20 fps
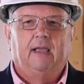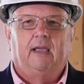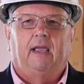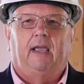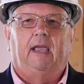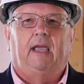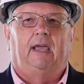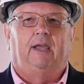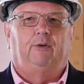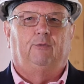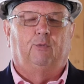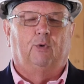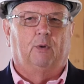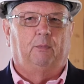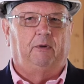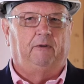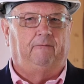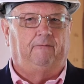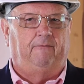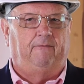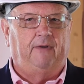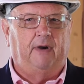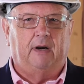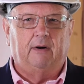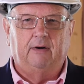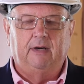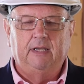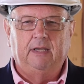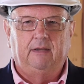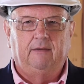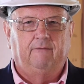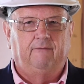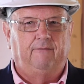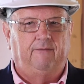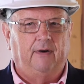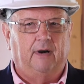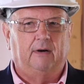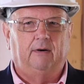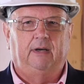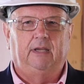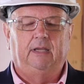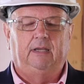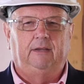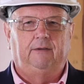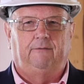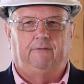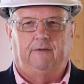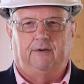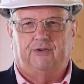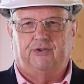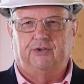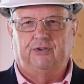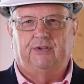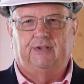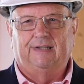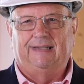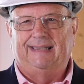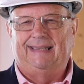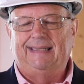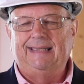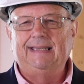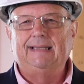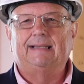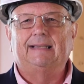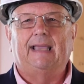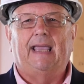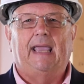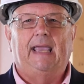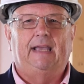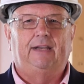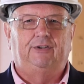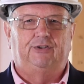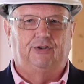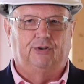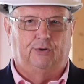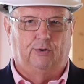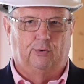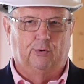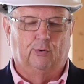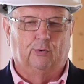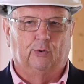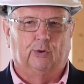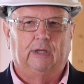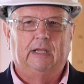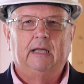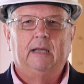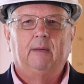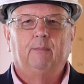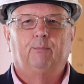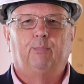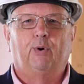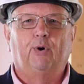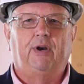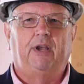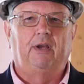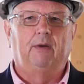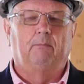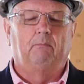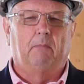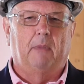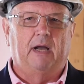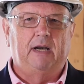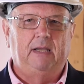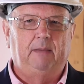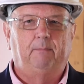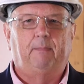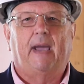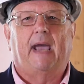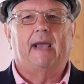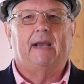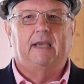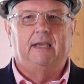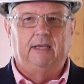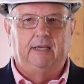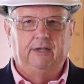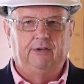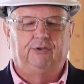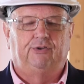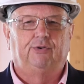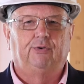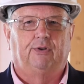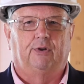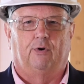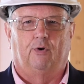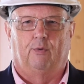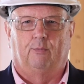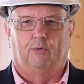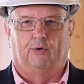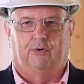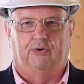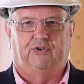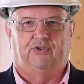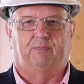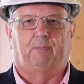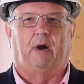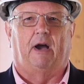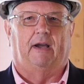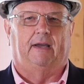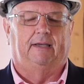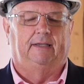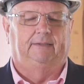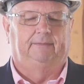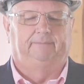and will be very, very efficient to heat and to cool, putting money back into the homeowner's pocket.